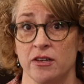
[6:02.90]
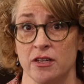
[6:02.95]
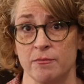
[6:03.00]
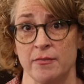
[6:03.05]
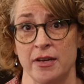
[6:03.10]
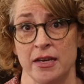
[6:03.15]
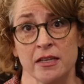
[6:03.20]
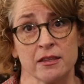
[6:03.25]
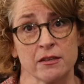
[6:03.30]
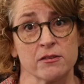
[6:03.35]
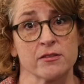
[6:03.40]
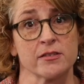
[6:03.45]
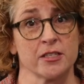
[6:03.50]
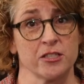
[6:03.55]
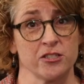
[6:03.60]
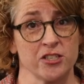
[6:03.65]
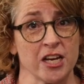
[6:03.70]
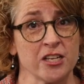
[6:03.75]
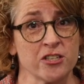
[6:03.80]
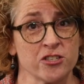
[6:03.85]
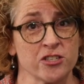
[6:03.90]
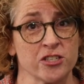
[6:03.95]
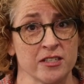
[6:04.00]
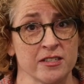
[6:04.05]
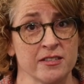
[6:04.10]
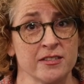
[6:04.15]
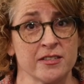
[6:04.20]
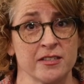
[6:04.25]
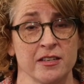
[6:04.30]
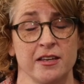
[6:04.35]
can make those
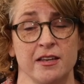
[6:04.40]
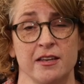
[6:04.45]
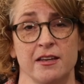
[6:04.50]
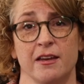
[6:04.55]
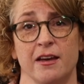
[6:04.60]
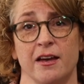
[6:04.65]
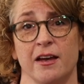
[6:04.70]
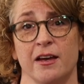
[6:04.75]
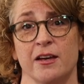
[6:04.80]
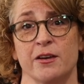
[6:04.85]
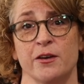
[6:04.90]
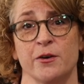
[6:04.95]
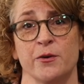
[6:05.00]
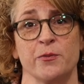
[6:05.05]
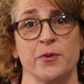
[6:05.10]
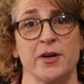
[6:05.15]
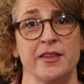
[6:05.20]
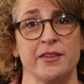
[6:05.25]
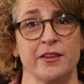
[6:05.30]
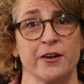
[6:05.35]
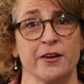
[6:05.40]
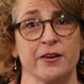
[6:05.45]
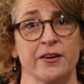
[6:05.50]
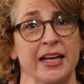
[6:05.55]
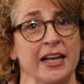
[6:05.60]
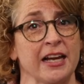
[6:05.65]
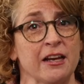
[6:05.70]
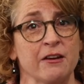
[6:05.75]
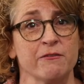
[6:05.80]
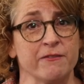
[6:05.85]
suggestions. When they're
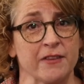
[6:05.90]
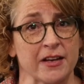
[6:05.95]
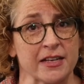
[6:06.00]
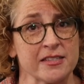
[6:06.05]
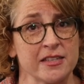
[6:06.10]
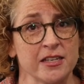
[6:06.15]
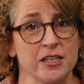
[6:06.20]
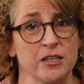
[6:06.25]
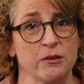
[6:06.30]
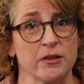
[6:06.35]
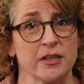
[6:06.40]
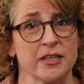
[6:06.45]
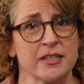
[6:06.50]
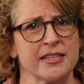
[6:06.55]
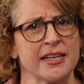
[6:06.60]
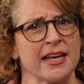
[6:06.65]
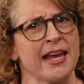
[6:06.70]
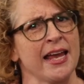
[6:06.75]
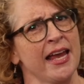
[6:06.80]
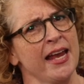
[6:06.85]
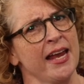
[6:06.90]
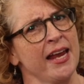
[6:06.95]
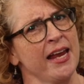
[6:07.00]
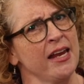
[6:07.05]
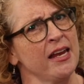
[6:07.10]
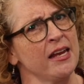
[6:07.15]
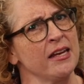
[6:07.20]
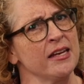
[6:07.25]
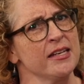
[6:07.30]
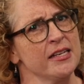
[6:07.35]
getting fussy, you can say,
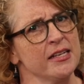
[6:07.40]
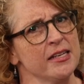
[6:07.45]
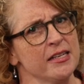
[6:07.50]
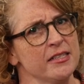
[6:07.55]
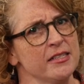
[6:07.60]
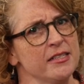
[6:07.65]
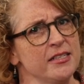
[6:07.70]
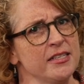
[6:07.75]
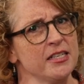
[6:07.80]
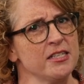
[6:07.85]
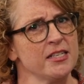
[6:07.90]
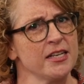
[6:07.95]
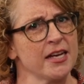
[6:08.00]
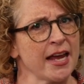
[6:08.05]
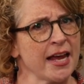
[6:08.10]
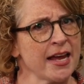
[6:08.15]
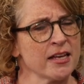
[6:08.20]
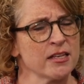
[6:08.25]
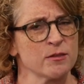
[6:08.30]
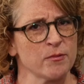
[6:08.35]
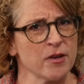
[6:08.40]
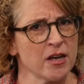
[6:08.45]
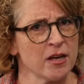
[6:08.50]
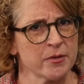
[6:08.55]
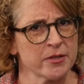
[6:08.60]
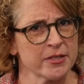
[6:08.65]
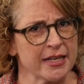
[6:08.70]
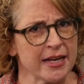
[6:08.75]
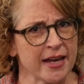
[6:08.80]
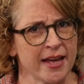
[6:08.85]
hey, did you ask mom
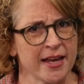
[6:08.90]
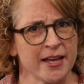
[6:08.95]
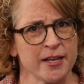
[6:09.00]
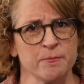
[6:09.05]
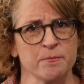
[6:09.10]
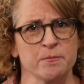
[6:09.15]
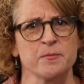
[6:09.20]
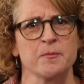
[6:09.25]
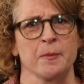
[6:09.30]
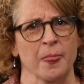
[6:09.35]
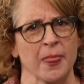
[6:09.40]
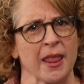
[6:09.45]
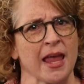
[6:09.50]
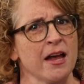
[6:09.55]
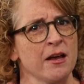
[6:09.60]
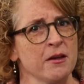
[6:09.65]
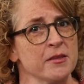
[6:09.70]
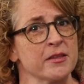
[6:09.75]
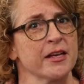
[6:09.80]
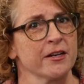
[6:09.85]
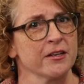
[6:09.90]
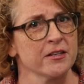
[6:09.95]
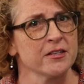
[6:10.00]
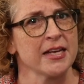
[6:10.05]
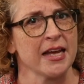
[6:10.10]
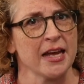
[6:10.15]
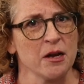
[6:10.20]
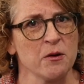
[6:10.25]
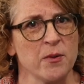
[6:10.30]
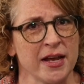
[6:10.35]
or dad how their
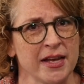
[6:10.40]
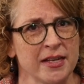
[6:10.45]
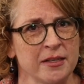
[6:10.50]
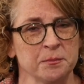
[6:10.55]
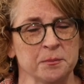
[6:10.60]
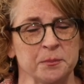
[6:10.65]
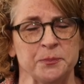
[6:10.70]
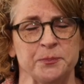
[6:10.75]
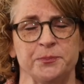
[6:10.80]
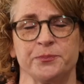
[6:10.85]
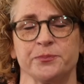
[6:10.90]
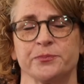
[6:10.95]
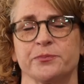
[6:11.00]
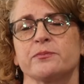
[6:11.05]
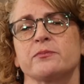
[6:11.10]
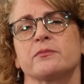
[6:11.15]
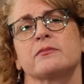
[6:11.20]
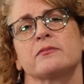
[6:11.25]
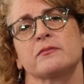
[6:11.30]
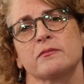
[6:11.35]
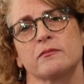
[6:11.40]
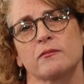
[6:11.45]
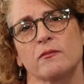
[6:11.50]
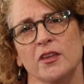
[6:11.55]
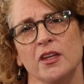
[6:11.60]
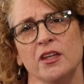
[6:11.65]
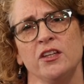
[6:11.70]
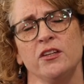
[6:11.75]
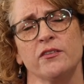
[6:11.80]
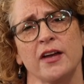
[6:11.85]
day went?
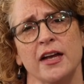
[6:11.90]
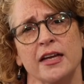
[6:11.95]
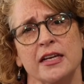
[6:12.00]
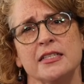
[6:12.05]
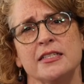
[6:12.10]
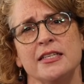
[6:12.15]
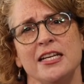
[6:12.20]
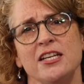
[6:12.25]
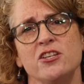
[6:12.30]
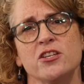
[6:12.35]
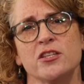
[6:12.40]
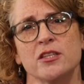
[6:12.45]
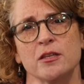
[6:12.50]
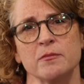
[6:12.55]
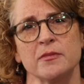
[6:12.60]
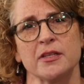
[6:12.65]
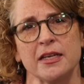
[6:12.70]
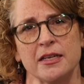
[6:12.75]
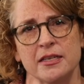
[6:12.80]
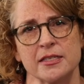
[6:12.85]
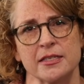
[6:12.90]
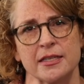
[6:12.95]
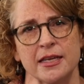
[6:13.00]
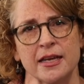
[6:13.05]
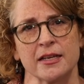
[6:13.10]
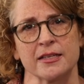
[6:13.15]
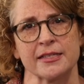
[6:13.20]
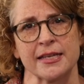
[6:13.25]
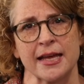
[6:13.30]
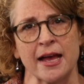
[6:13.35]
You've got to teach them these
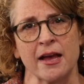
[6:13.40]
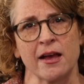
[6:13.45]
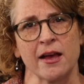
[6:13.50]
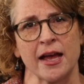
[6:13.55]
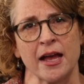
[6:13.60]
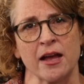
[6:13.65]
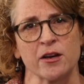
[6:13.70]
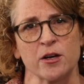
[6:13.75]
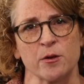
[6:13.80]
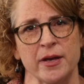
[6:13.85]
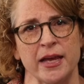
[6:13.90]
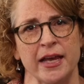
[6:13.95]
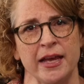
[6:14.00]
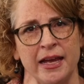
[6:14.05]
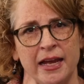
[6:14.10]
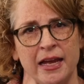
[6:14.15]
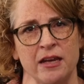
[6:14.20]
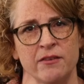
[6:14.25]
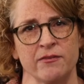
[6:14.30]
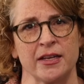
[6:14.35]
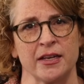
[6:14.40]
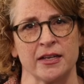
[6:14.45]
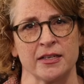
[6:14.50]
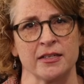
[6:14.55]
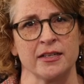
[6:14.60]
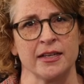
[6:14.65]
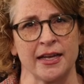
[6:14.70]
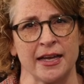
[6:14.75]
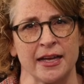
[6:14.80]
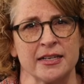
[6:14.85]
things, how to behave
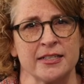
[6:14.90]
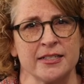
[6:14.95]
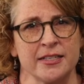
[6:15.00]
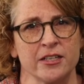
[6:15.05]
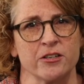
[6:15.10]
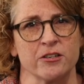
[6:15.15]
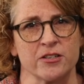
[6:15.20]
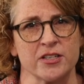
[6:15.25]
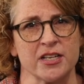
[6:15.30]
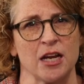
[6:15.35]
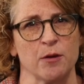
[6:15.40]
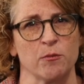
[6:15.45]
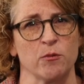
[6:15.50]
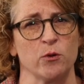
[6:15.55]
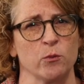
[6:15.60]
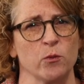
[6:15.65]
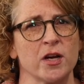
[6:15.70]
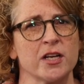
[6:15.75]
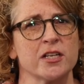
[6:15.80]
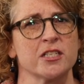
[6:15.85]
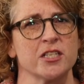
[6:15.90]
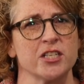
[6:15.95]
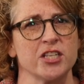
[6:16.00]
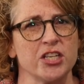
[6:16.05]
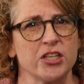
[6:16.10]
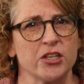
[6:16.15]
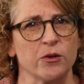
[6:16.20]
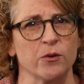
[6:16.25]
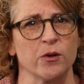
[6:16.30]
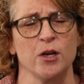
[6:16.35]
at a dinner table and what to
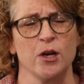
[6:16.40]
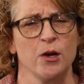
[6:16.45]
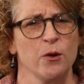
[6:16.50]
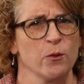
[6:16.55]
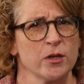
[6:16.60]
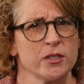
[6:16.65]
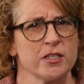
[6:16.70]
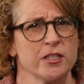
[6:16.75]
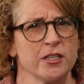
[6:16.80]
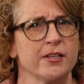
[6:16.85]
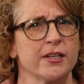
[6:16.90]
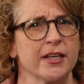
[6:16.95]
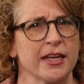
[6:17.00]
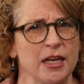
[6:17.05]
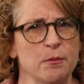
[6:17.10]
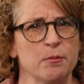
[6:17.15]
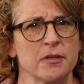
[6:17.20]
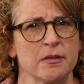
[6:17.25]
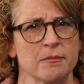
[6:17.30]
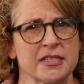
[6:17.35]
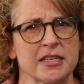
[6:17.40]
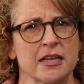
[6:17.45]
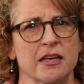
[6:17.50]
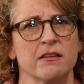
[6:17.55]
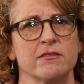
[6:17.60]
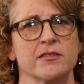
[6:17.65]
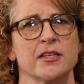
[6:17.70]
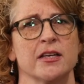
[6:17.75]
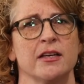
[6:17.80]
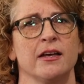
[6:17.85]
do to keep
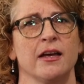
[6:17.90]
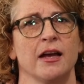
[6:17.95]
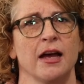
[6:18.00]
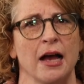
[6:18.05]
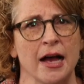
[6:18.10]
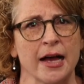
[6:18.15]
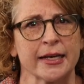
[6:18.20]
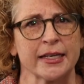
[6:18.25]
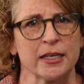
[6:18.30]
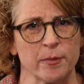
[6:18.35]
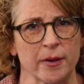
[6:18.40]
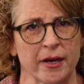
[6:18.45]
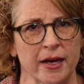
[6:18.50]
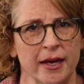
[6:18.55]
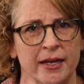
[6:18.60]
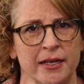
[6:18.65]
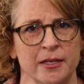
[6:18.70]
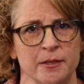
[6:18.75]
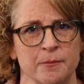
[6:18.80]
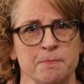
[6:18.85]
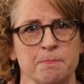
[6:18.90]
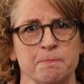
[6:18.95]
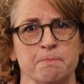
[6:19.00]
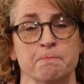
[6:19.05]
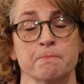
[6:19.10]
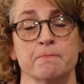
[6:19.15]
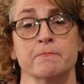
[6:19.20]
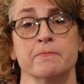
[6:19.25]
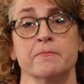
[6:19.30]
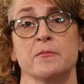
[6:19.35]
themselves occupied.
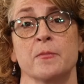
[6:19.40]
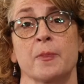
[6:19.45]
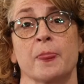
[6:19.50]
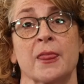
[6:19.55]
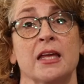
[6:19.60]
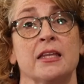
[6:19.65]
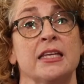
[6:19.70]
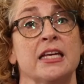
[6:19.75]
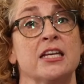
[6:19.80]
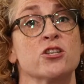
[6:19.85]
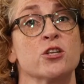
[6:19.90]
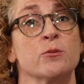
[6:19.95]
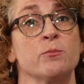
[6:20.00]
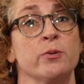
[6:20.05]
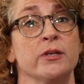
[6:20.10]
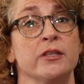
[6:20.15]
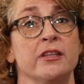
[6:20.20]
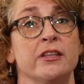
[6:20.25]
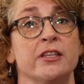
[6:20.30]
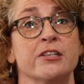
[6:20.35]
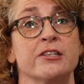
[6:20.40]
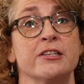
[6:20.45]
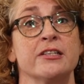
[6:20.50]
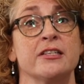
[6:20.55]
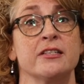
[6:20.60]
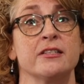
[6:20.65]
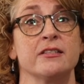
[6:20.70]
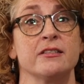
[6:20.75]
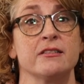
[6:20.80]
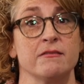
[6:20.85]
They should put their
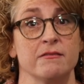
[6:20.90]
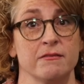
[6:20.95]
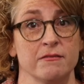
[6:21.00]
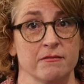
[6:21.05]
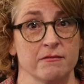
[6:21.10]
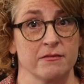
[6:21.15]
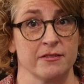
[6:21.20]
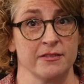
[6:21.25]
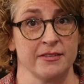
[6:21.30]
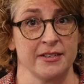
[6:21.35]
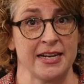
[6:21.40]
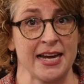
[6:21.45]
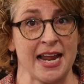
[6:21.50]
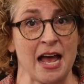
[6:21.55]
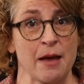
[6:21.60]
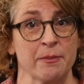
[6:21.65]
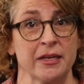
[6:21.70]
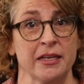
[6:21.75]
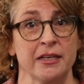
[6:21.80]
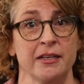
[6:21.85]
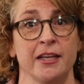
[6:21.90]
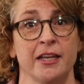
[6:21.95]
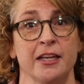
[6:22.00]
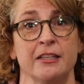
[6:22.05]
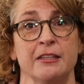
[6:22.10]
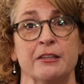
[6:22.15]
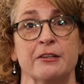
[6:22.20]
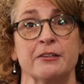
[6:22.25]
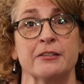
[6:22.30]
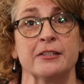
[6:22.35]
napkin
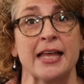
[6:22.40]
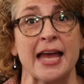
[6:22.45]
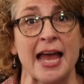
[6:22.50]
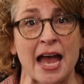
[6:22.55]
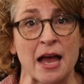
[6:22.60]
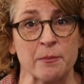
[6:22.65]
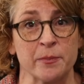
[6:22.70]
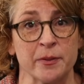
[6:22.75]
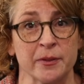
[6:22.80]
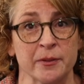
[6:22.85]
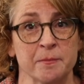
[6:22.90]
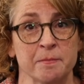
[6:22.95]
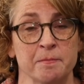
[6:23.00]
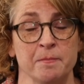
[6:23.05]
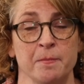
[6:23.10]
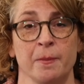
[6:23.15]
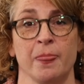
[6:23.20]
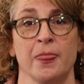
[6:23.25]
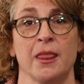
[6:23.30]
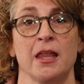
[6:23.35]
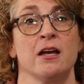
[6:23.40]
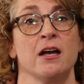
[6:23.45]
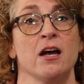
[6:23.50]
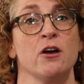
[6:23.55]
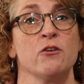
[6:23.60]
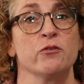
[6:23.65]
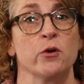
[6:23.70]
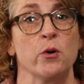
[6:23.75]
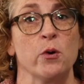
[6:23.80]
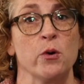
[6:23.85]
in their lap.
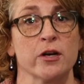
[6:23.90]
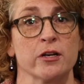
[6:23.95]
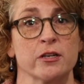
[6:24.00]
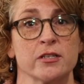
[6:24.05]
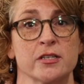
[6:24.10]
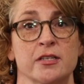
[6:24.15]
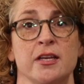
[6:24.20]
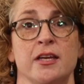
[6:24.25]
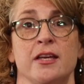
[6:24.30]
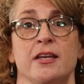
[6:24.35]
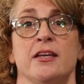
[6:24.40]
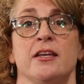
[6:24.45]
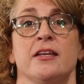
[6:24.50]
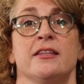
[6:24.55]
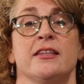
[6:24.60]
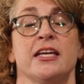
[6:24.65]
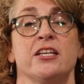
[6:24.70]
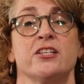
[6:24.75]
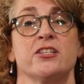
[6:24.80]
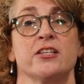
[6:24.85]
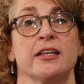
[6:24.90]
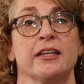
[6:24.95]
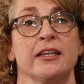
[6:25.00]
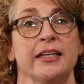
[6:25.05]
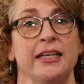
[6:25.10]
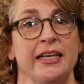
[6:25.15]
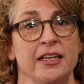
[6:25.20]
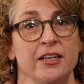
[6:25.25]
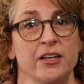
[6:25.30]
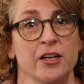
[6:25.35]
Of course, they should
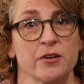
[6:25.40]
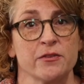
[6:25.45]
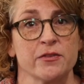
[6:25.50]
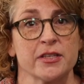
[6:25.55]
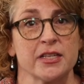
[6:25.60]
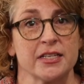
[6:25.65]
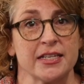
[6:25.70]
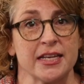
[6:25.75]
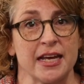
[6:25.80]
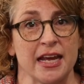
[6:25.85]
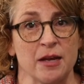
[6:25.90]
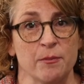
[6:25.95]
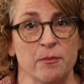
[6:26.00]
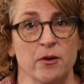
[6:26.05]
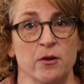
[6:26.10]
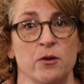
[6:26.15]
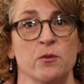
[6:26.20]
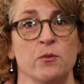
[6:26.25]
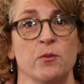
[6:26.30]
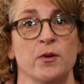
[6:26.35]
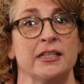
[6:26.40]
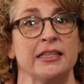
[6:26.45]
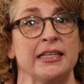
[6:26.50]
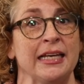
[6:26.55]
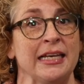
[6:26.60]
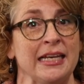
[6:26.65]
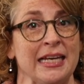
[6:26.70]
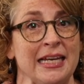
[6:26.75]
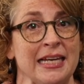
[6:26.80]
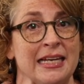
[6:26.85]
lean over the table when they
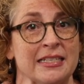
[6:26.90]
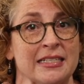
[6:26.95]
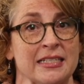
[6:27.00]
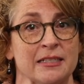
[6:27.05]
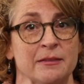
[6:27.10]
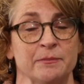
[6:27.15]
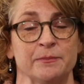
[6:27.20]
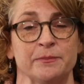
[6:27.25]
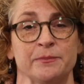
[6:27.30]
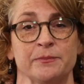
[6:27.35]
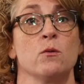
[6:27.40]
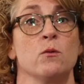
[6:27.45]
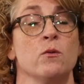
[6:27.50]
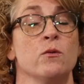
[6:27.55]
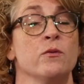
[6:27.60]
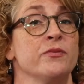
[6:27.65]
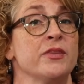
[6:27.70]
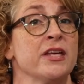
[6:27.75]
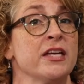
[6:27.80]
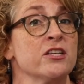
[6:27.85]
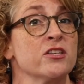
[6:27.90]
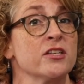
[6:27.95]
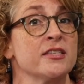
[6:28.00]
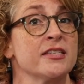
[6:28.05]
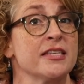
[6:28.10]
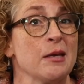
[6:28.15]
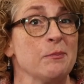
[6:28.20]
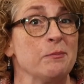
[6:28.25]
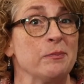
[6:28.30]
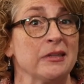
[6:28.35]
eat. They should
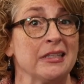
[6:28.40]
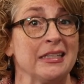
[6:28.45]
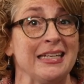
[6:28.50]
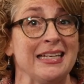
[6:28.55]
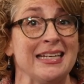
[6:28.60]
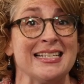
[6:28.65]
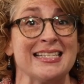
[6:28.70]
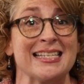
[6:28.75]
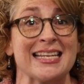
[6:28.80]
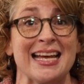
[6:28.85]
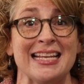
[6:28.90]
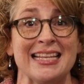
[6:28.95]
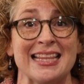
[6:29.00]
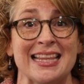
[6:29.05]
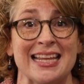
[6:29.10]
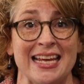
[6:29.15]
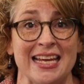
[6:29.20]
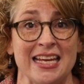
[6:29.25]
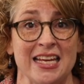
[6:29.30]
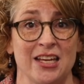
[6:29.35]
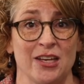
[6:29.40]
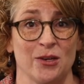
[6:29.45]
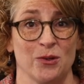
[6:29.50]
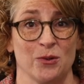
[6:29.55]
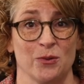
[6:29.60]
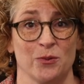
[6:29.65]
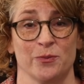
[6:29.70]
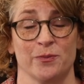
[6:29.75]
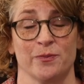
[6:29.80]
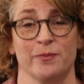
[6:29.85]
say please and thank
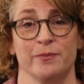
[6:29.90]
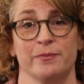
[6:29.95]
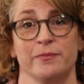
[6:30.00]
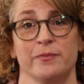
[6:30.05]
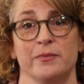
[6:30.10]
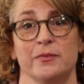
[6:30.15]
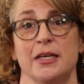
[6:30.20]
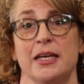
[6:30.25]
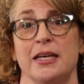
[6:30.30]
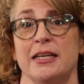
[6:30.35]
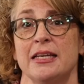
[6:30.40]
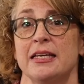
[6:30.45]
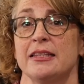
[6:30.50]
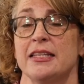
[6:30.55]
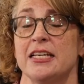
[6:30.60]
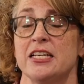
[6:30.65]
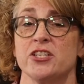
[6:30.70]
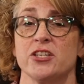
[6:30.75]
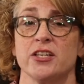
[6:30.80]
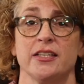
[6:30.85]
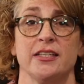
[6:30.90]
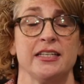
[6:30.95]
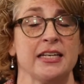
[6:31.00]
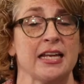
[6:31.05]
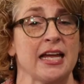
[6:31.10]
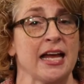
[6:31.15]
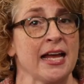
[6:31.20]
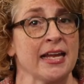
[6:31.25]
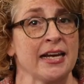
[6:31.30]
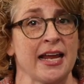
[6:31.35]
you. They should
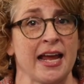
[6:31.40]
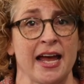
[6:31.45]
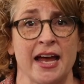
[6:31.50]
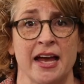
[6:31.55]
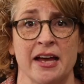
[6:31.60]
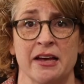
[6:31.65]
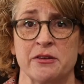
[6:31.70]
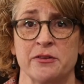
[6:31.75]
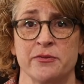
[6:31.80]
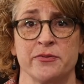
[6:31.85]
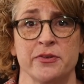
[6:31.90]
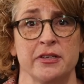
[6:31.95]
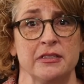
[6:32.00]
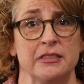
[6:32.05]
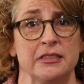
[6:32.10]
not have